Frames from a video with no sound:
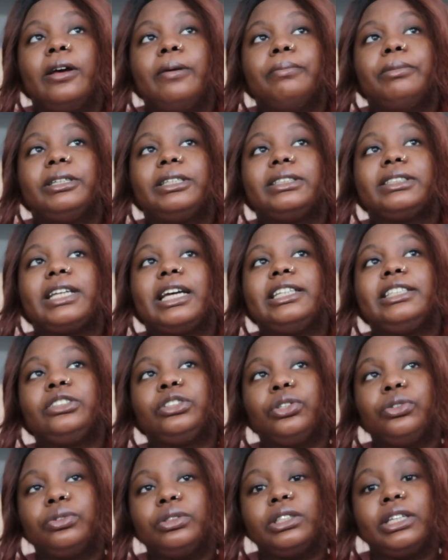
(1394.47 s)
Because I
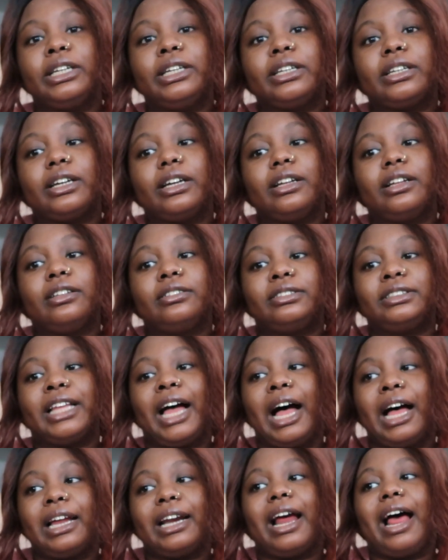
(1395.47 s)
do think
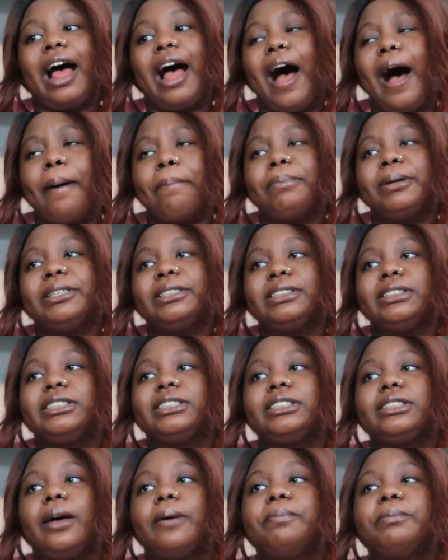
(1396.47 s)
that
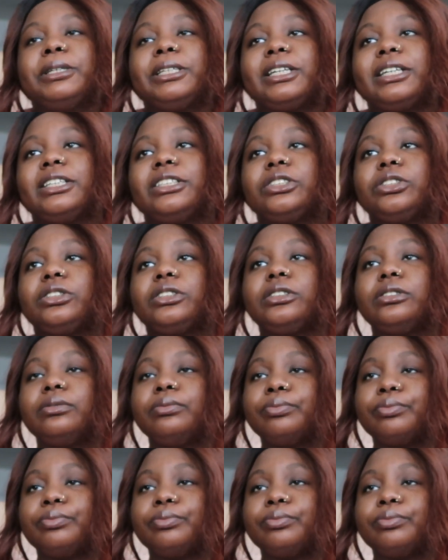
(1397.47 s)
happens because